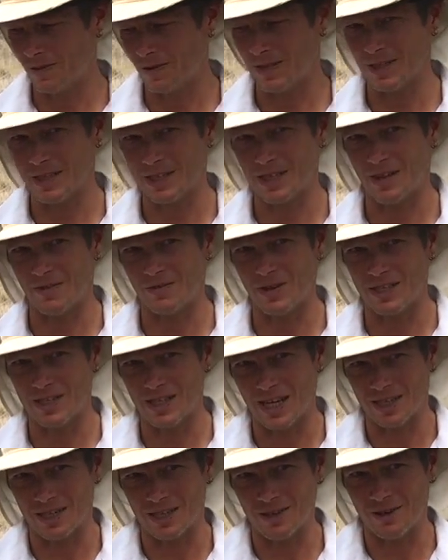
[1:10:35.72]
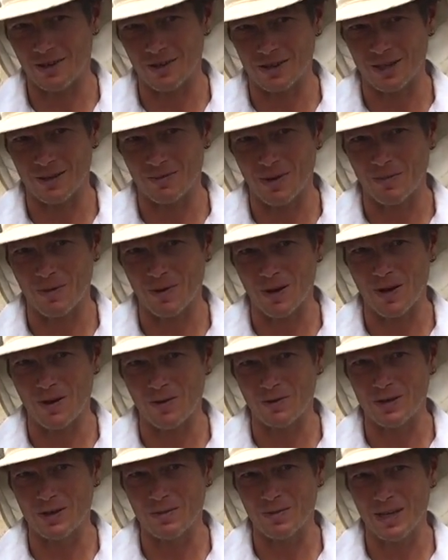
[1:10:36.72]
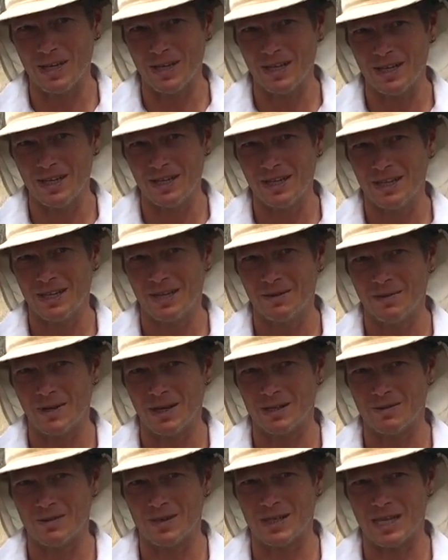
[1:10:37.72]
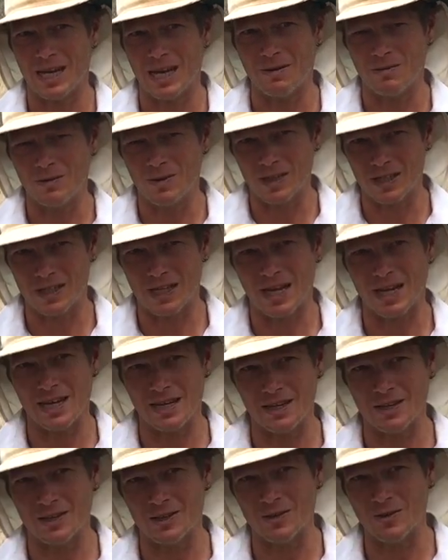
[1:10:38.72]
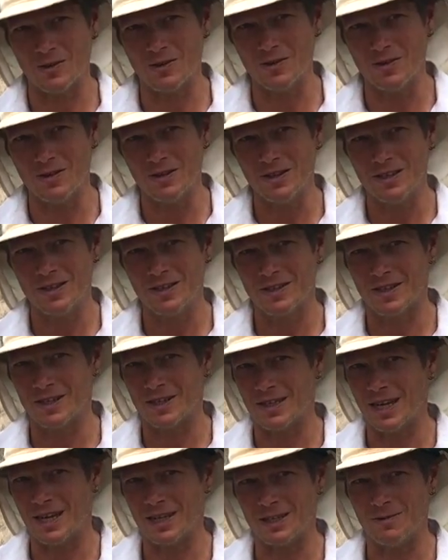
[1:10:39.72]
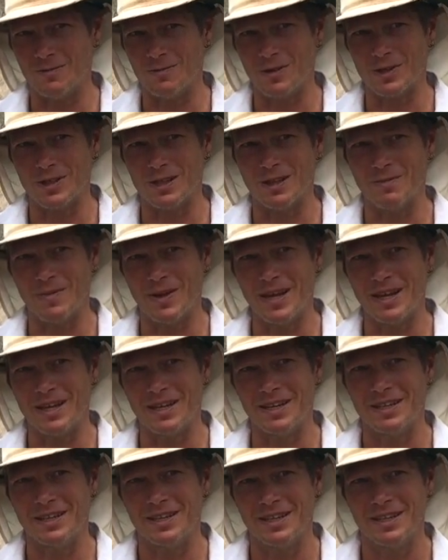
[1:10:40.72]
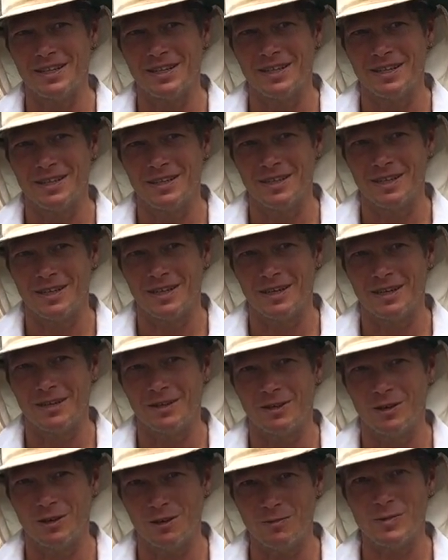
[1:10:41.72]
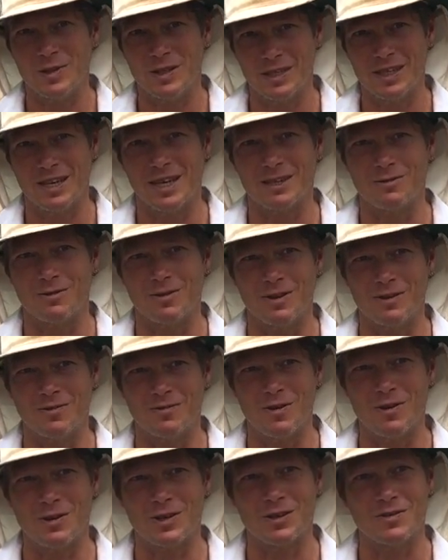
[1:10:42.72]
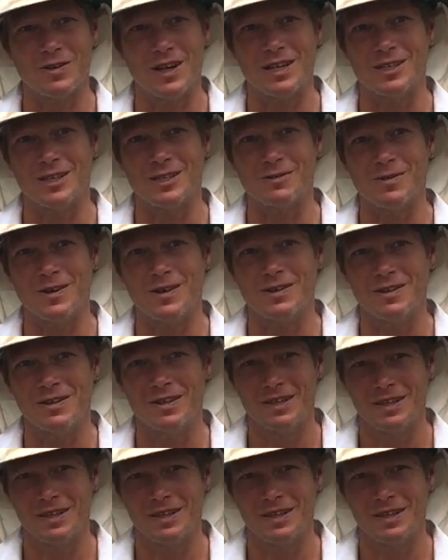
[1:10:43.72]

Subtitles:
What this stuff does is actually locks them up. It holds them there, makes them stable to stay in the soil, so it doesn't actually wash them out. Humus, that's what the forest creates as well.